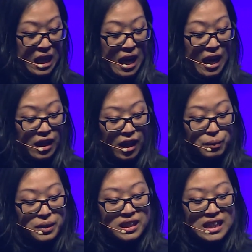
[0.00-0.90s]
And I
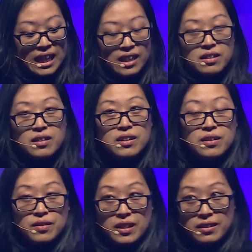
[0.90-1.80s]
would say
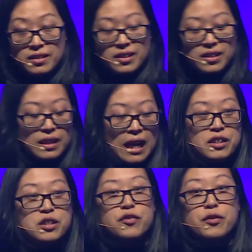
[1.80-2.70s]
this,
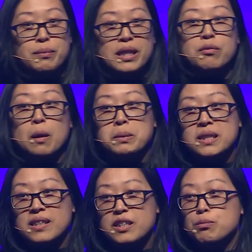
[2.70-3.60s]
actually for me,
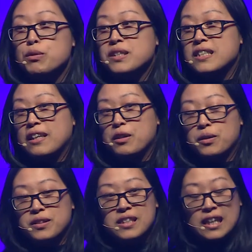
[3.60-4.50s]
represents small sat
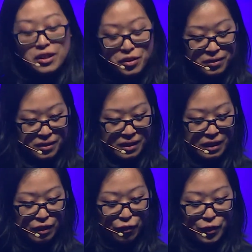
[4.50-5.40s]
constellations,
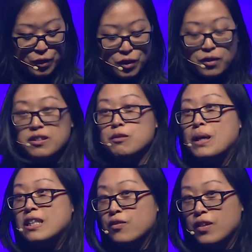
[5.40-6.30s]
the future of
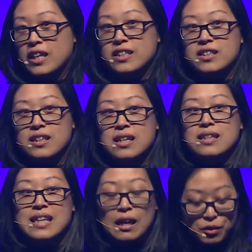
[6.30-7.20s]
spaceflight,
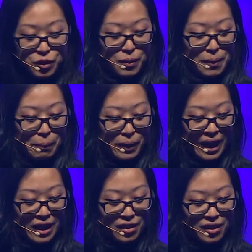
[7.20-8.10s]
downstream
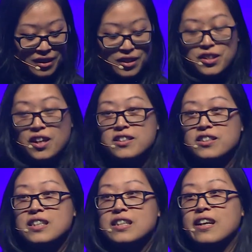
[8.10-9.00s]
applications,
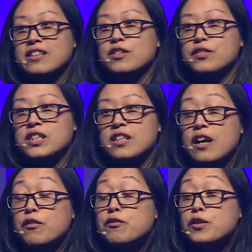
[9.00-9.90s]
data, connectivity,
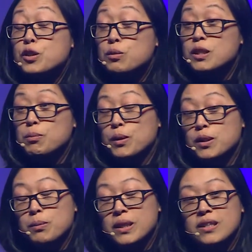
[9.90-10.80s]
and future
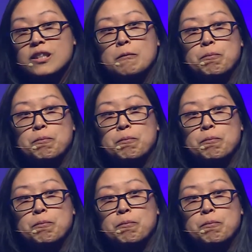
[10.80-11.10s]
responsibility.